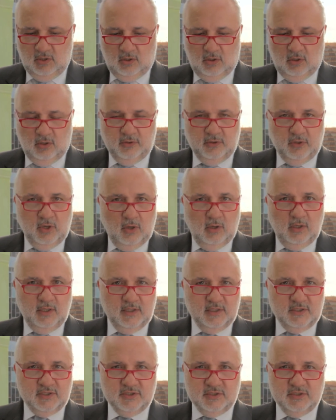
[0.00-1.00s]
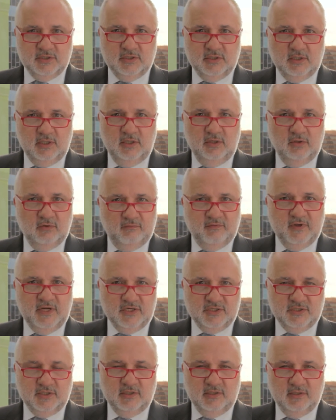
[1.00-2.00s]
on knowledge,
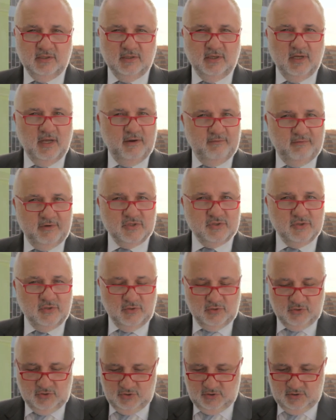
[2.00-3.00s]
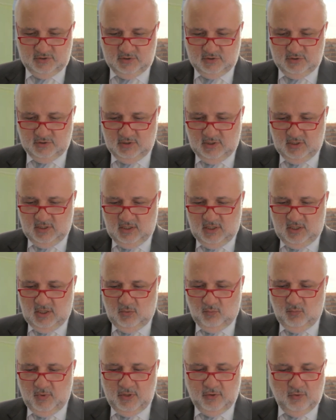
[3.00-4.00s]
innovation and research,
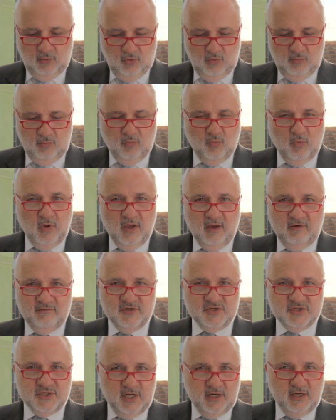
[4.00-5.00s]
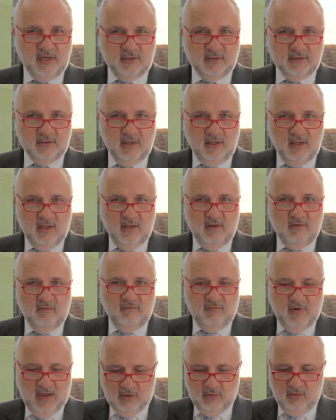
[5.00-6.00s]
with whom we have shared
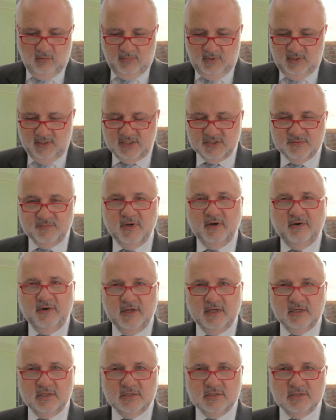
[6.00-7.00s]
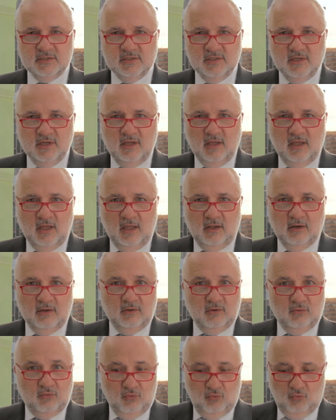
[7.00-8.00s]
valuable experience
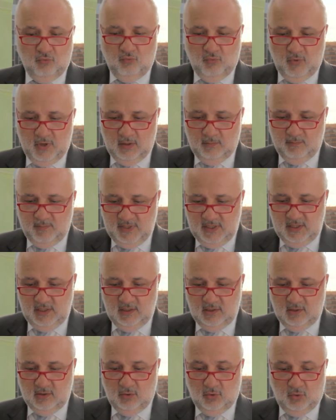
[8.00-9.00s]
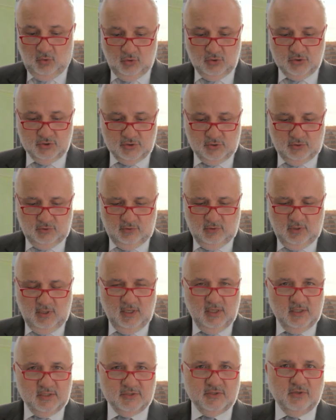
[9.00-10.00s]
and who will be also
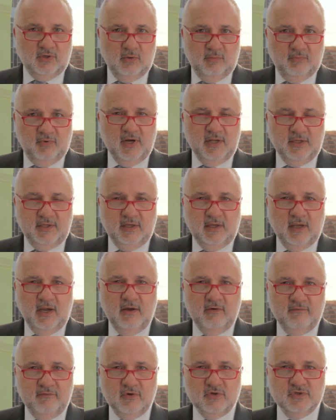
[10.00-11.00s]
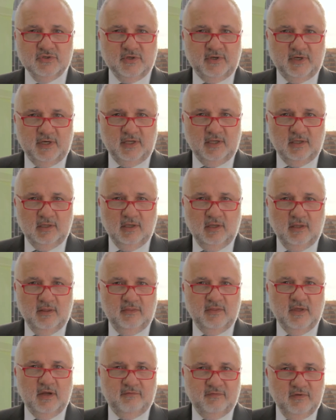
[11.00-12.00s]
celebrating an anniversary,
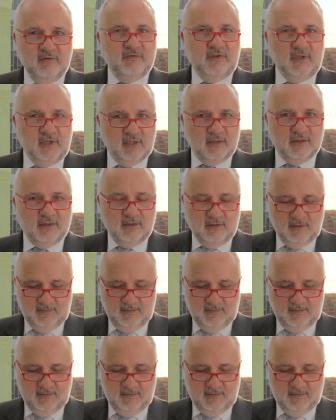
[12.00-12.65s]
their 50th.